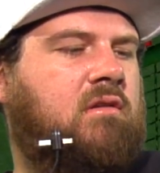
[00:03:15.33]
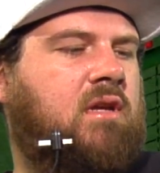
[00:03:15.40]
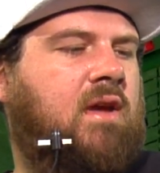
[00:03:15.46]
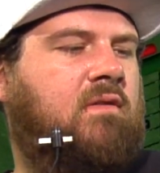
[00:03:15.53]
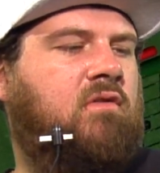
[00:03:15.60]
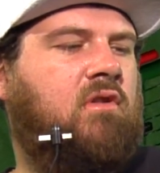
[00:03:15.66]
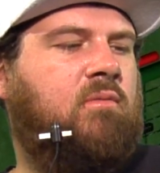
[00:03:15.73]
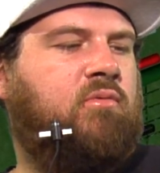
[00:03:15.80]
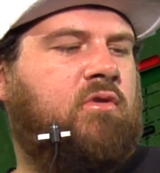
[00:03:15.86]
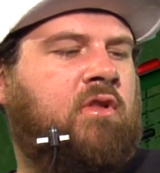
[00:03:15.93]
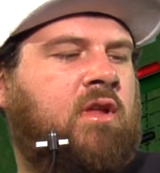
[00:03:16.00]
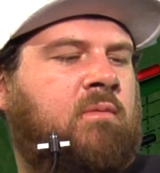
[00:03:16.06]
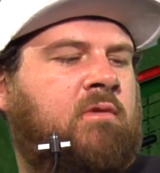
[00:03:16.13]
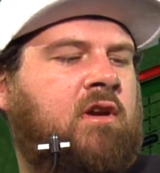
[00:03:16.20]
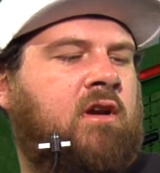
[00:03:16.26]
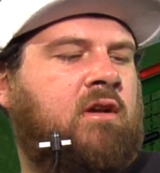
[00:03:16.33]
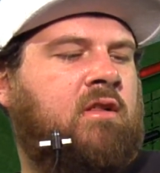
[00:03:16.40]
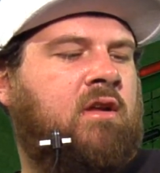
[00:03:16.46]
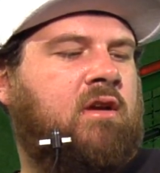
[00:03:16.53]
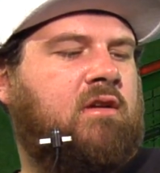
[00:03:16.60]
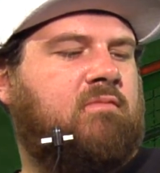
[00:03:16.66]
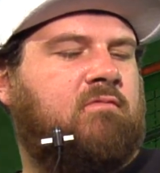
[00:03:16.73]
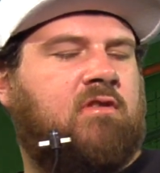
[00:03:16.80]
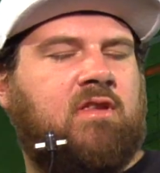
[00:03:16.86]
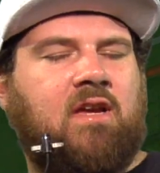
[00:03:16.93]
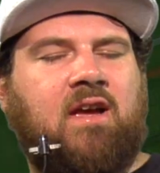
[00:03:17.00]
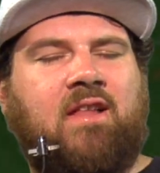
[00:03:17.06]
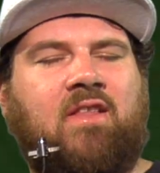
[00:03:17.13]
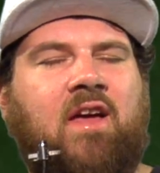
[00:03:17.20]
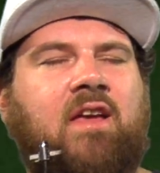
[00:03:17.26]
Give a little preliminary lick. The
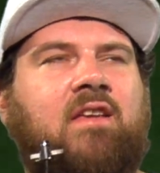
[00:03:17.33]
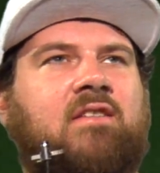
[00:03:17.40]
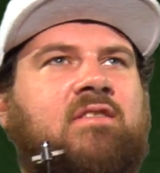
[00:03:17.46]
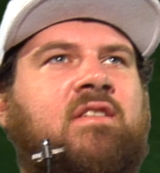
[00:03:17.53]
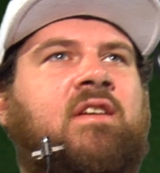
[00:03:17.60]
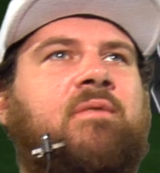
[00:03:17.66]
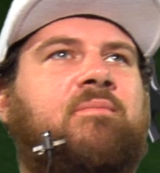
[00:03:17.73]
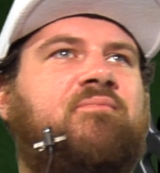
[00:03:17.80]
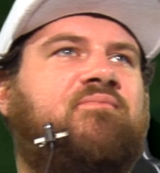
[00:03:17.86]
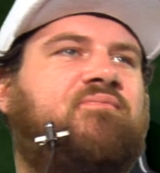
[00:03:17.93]
thing I like is that